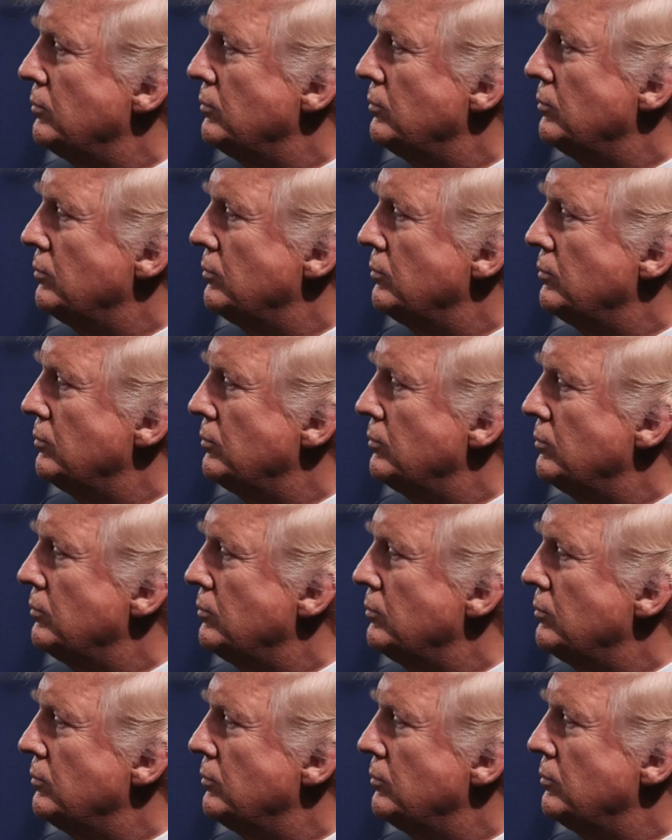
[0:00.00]

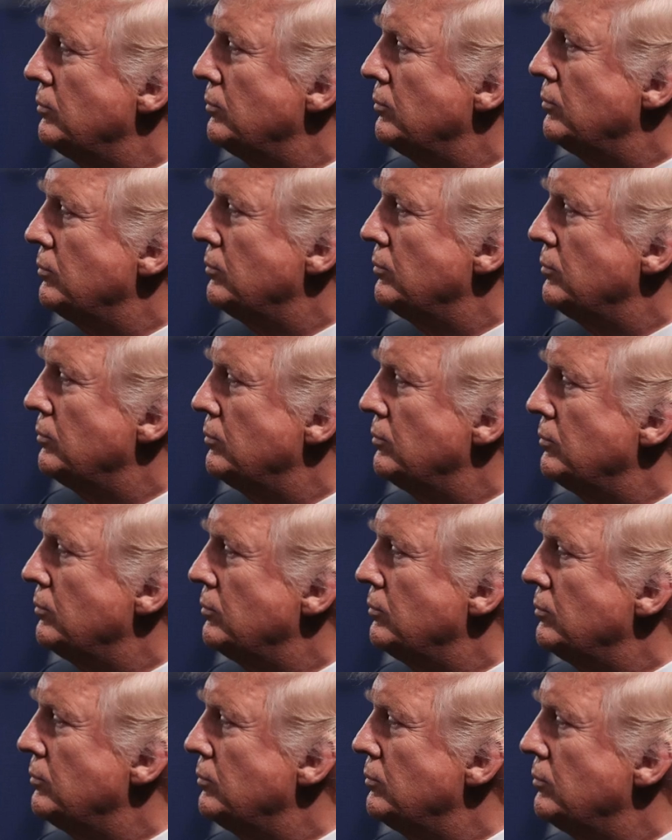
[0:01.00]

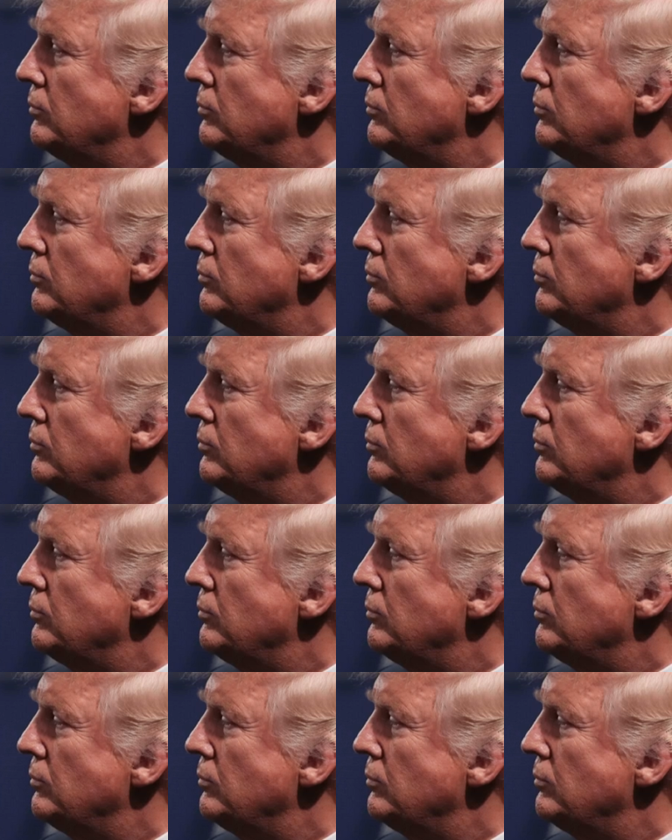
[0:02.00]
(silence)